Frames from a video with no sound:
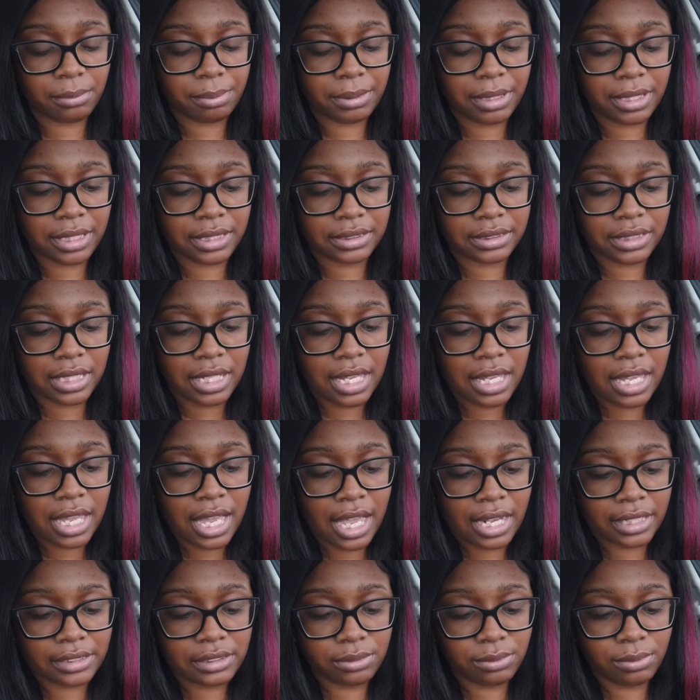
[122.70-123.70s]
place.
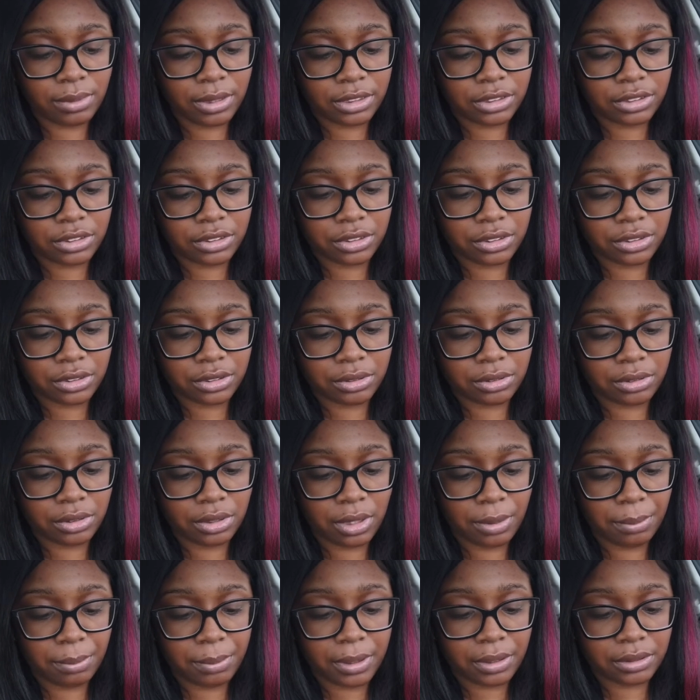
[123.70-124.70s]
I didn't want to
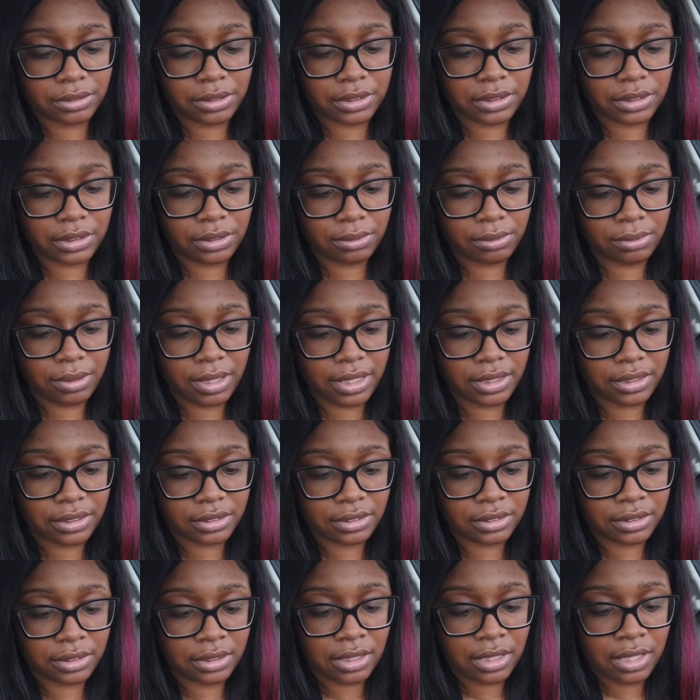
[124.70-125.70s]
post it while
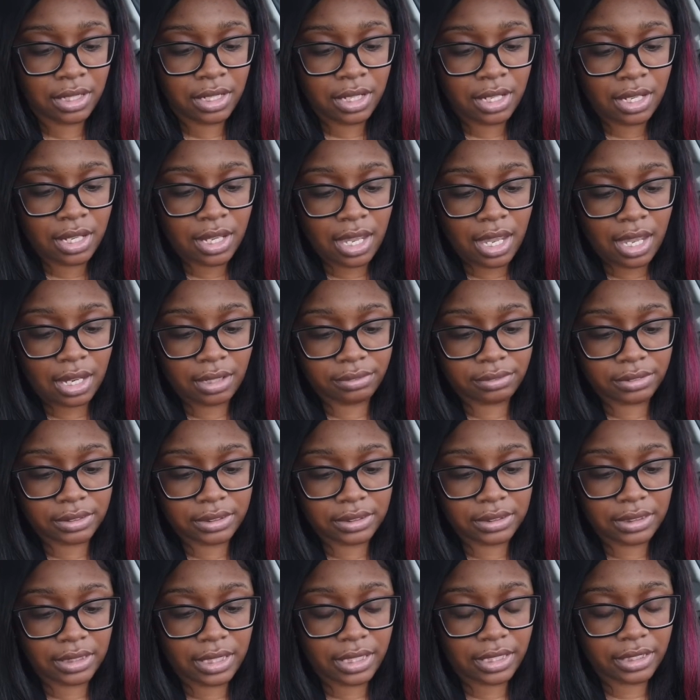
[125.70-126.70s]
I
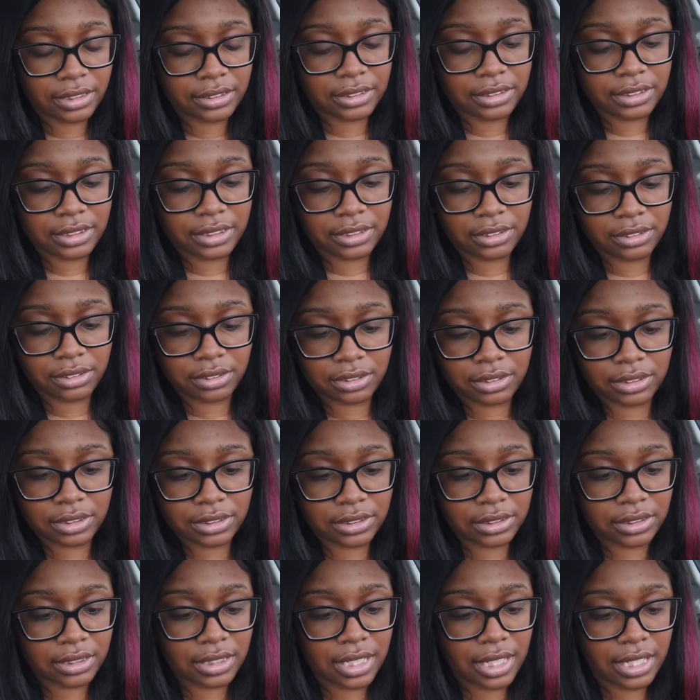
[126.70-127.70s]
was there still,
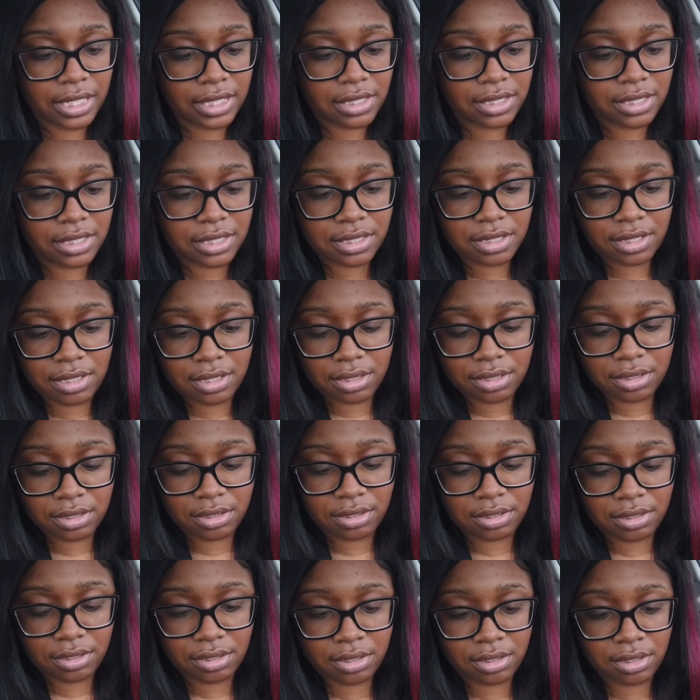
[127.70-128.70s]
just in case
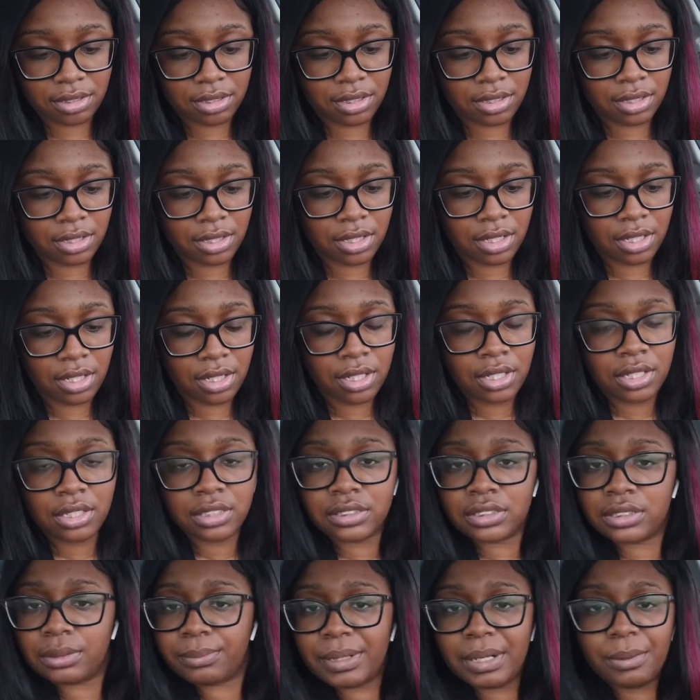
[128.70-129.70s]

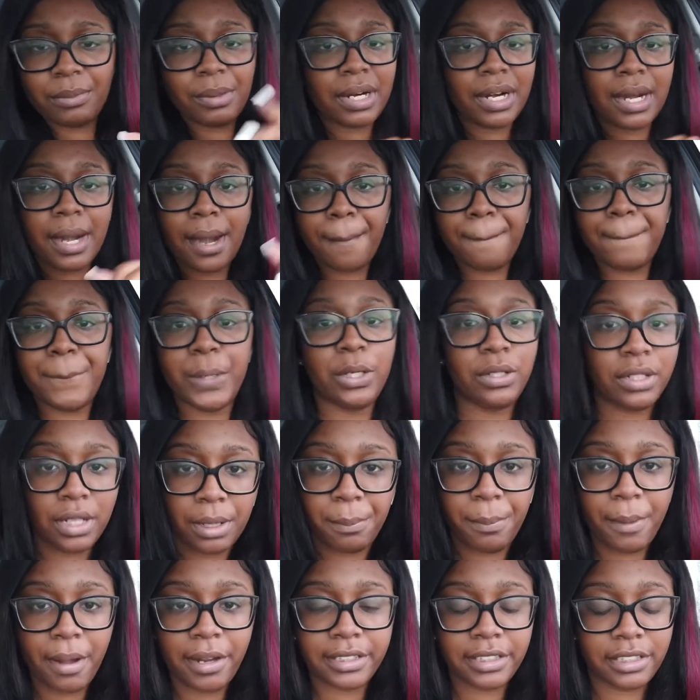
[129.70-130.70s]
somebody wanted to pull
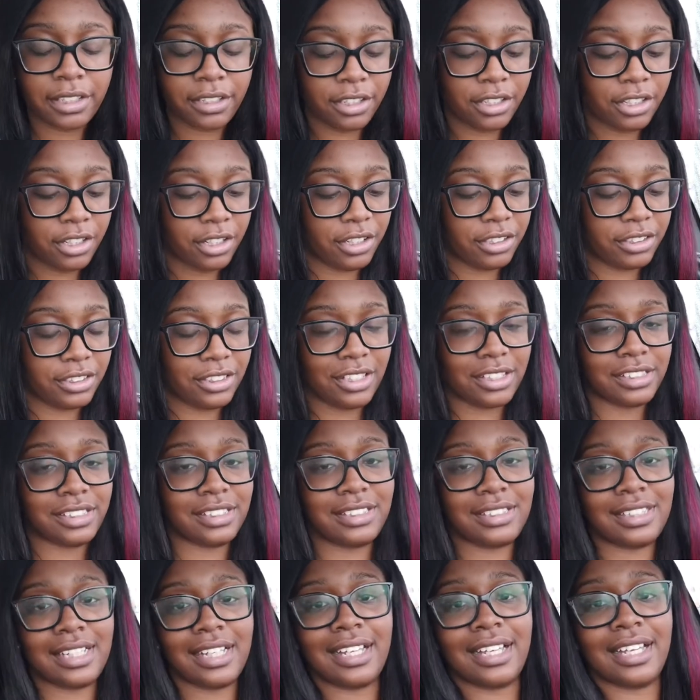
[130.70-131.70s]
up on your girl. You
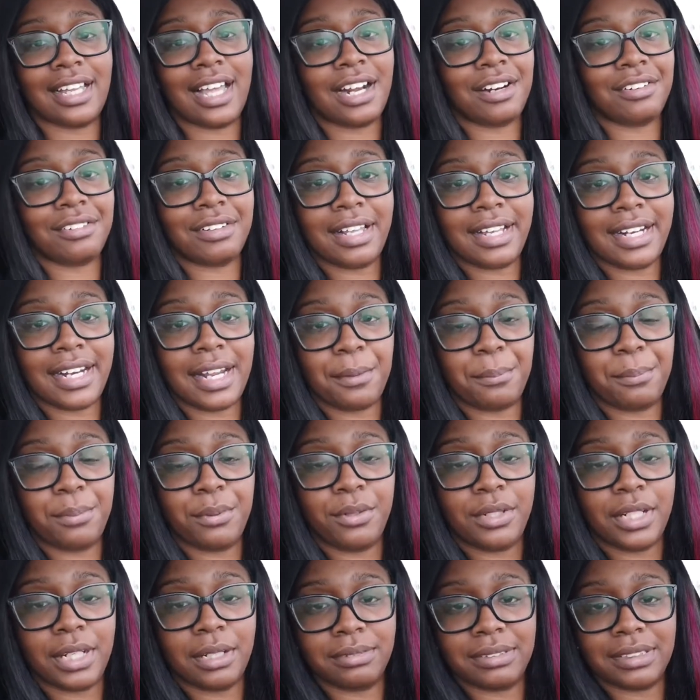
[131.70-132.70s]
understand? I don't like that
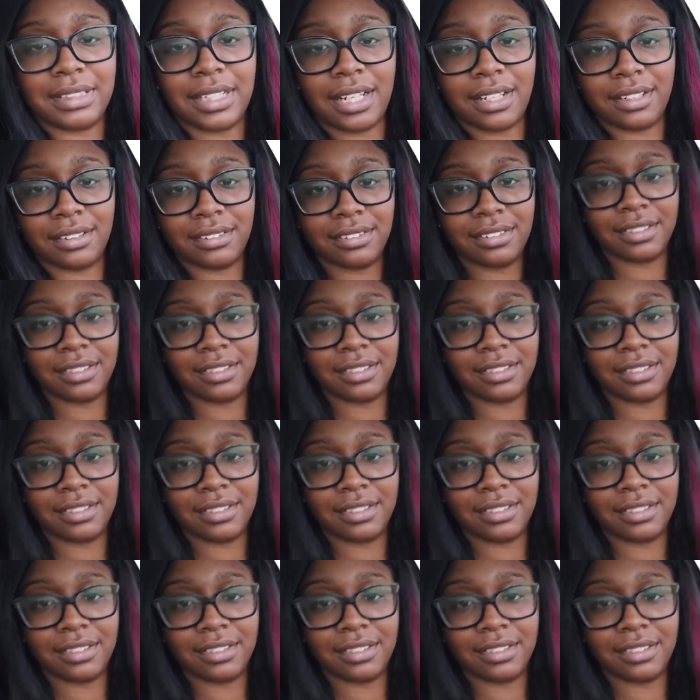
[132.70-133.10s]
pull up stuff.